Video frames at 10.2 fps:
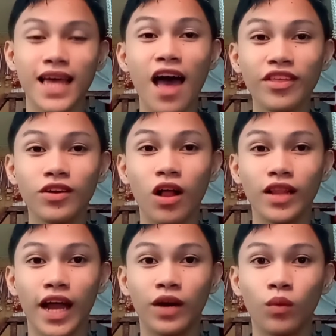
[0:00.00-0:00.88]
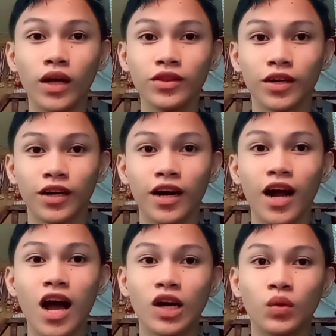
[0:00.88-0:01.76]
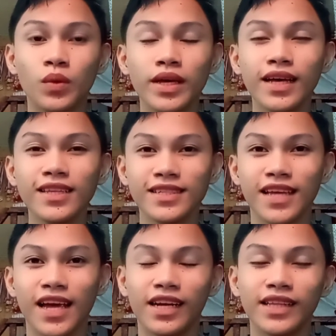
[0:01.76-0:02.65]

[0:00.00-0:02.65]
ethanol and water, we can say that